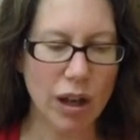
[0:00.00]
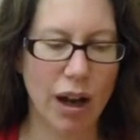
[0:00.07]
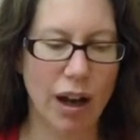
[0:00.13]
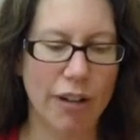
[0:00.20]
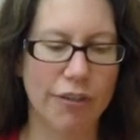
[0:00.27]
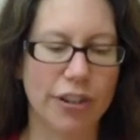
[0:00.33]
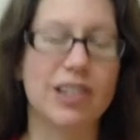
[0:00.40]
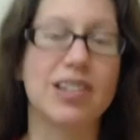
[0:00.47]

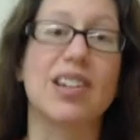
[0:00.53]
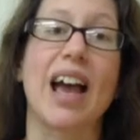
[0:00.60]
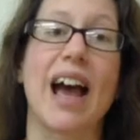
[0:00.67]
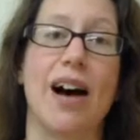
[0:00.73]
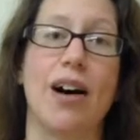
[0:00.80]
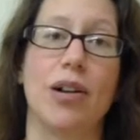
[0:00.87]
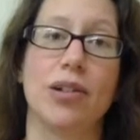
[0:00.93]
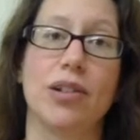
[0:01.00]
of
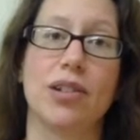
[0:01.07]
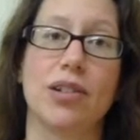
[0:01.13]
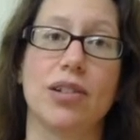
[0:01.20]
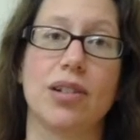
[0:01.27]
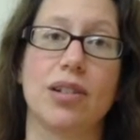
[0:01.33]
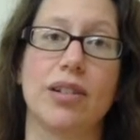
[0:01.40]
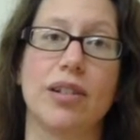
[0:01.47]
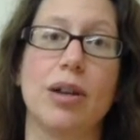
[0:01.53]

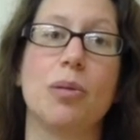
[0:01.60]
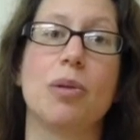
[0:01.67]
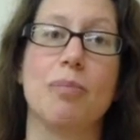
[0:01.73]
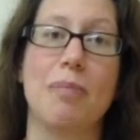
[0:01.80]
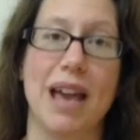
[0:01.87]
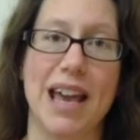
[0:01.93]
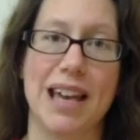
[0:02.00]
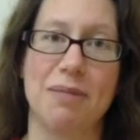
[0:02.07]
sounds that were
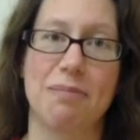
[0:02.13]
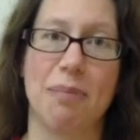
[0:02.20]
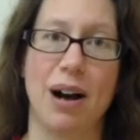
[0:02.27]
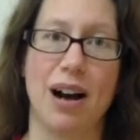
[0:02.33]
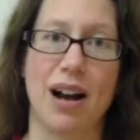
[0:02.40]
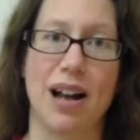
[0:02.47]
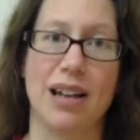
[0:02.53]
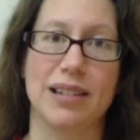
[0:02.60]
made
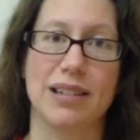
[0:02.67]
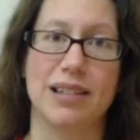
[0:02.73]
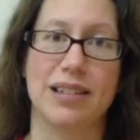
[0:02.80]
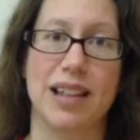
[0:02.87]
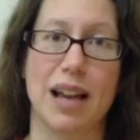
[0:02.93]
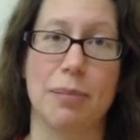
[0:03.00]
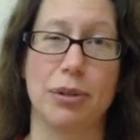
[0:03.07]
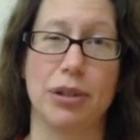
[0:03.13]
by
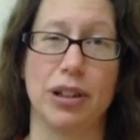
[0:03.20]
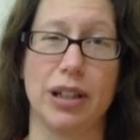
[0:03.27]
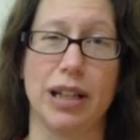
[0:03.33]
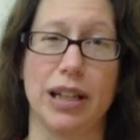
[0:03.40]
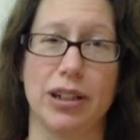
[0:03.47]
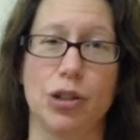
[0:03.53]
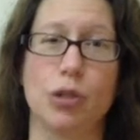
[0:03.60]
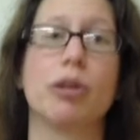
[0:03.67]

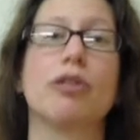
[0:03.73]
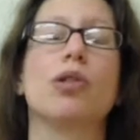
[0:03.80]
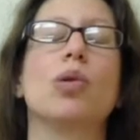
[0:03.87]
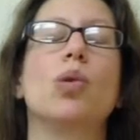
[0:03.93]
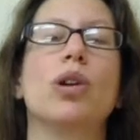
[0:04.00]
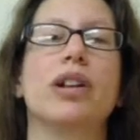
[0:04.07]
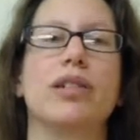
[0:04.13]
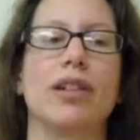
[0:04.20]
sampling, doing
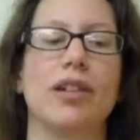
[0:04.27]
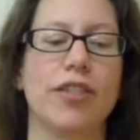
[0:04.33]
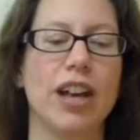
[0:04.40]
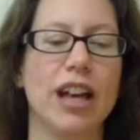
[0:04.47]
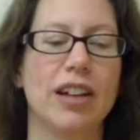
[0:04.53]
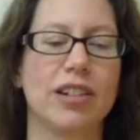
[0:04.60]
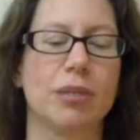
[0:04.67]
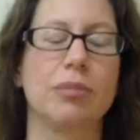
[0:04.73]
recordings of
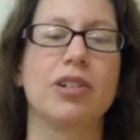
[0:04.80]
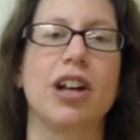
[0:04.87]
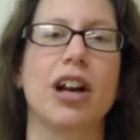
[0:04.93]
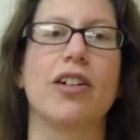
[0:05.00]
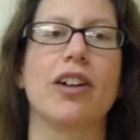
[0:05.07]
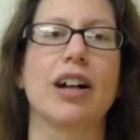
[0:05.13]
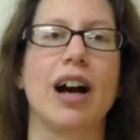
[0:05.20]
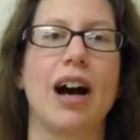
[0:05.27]
some
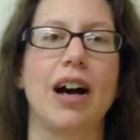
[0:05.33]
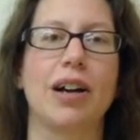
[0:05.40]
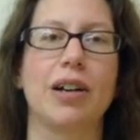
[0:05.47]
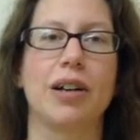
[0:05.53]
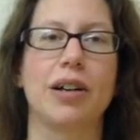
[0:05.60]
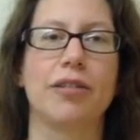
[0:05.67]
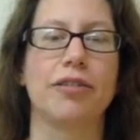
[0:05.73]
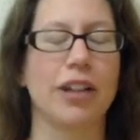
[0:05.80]

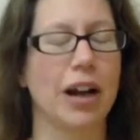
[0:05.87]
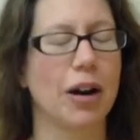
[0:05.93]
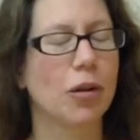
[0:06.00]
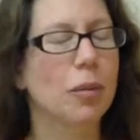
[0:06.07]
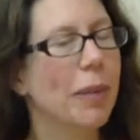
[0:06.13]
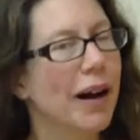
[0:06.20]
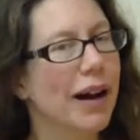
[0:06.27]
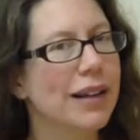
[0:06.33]
terracotta
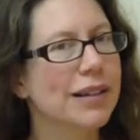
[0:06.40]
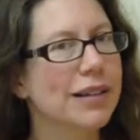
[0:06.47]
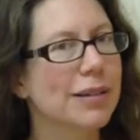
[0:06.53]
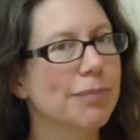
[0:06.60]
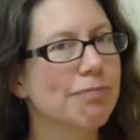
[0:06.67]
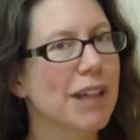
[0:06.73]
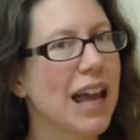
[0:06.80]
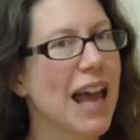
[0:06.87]
flower pots.
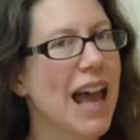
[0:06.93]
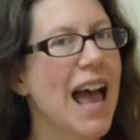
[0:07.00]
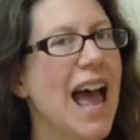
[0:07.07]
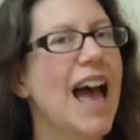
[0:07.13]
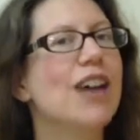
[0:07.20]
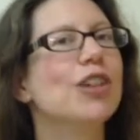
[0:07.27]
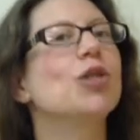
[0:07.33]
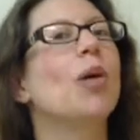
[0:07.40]

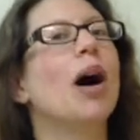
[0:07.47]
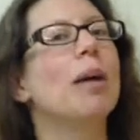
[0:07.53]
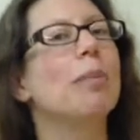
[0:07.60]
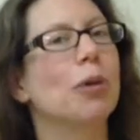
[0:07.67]
So I